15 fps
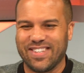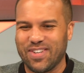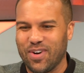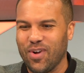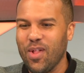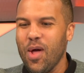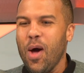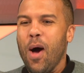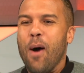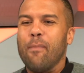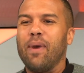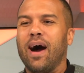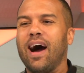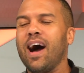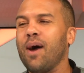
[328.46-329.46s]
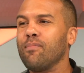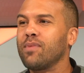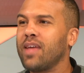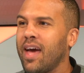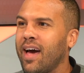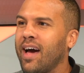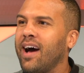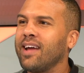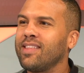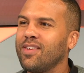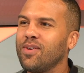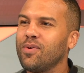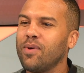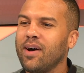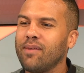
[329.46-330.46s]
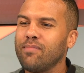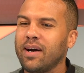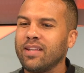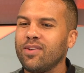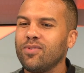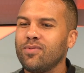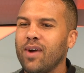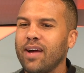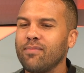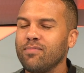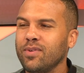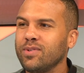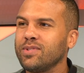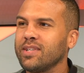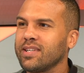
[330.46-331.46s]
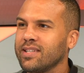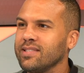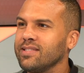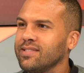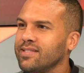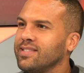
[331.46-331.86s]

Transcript: But um, yeah, I do. Um, I do write music and